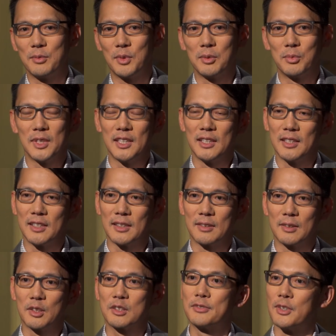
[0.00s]
And when we uh,
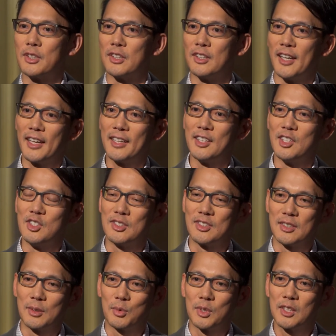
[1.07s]
looked for an ad
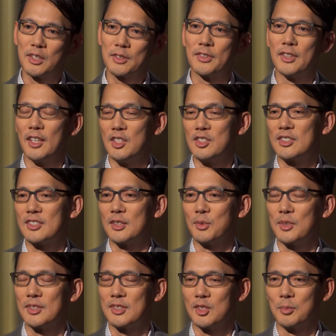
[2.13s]
agency, we looked for an agency
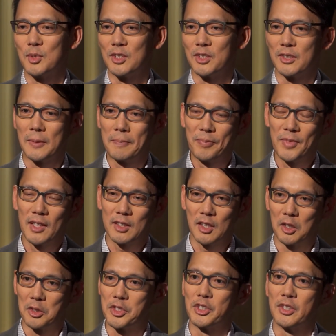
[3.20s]
with similar
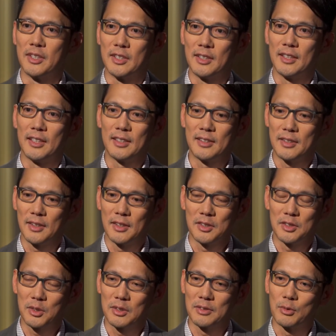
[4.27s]
culture and,
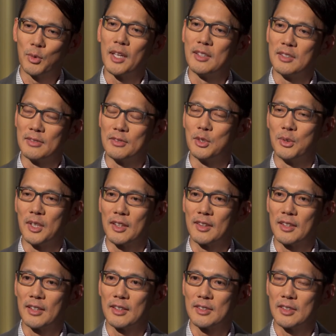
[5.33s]
and sort of ways of doing
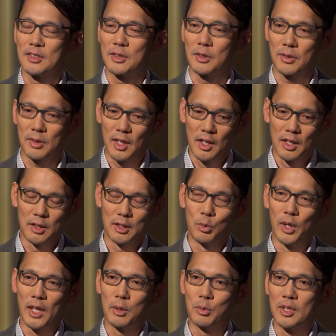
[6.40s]
things. And so the
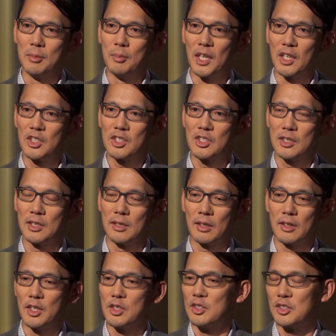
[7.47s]
way we meshed and
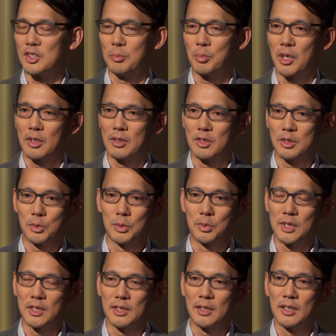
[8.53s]
our agency partners were
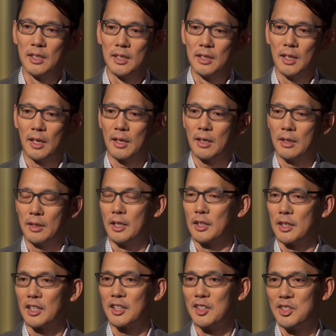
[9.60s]
really, uh,
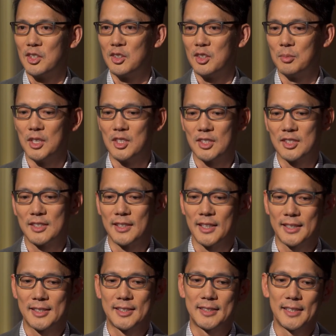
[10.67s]
and, and continue to be just an
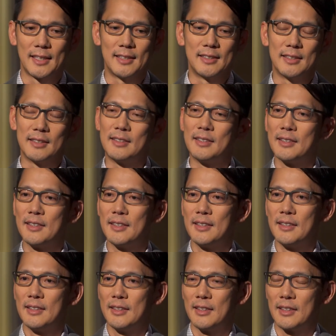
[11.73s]
extended
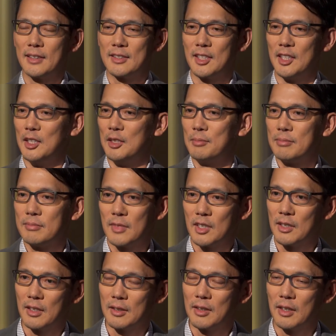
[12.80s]
uh, team, uh,
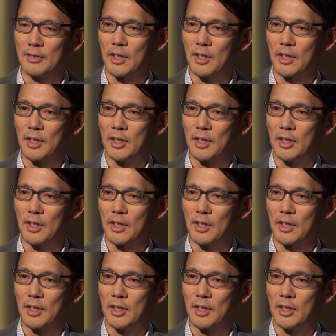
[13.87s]
uh,